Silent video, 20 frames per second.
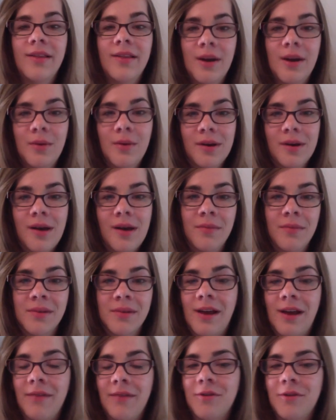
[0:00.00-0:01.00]
There Will Come
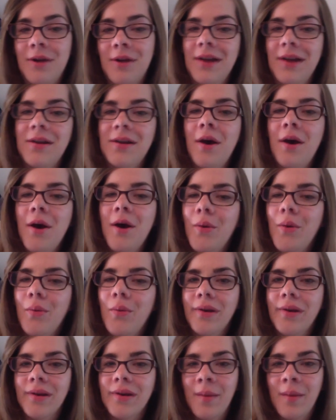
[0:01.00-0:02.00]
Soft Rain
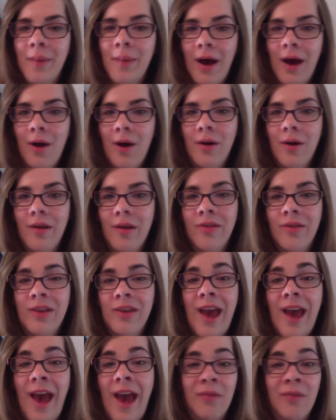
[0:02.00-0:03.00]
was about the
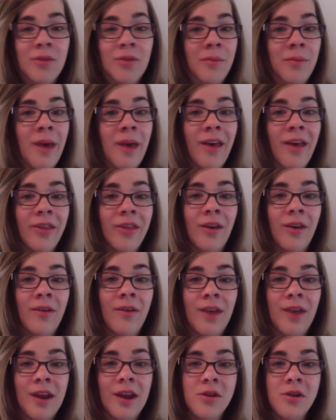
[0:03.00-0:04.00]
aftermath of
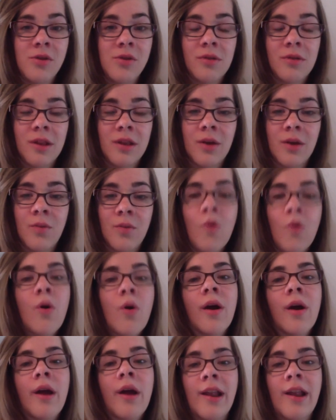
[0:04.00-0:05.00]
a nuclear
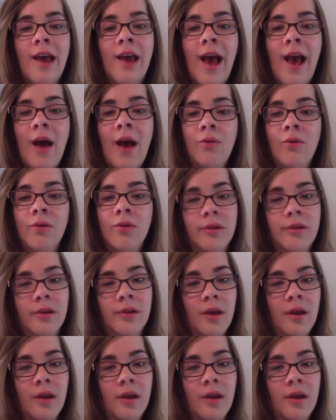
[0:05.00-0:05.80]
war in a house